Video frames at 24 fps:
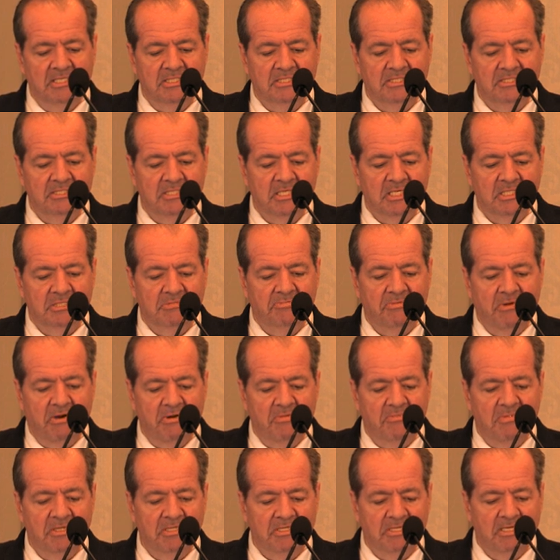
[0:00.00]
is
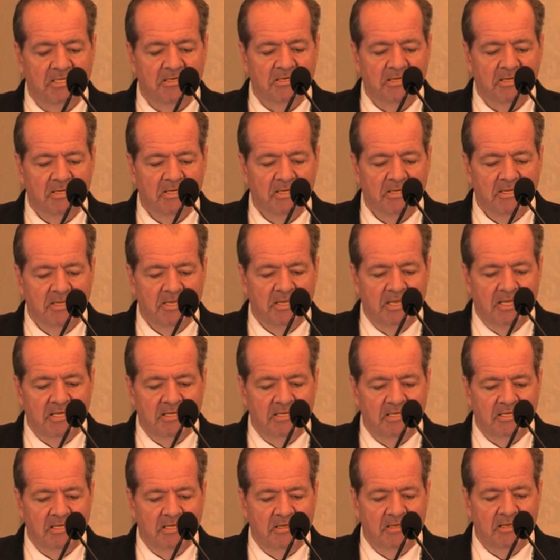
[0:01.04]
experiment
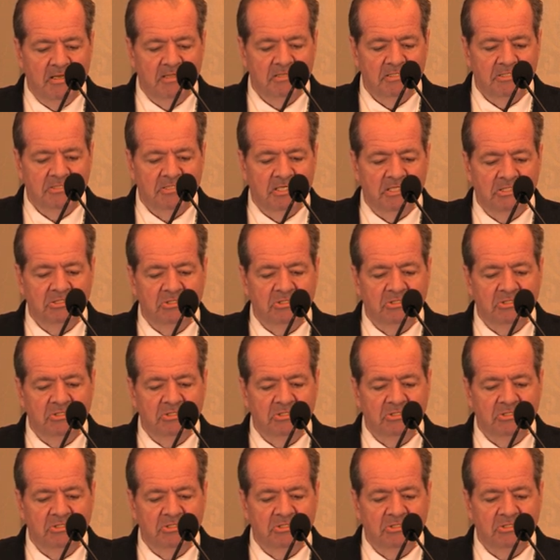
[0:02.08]
and say.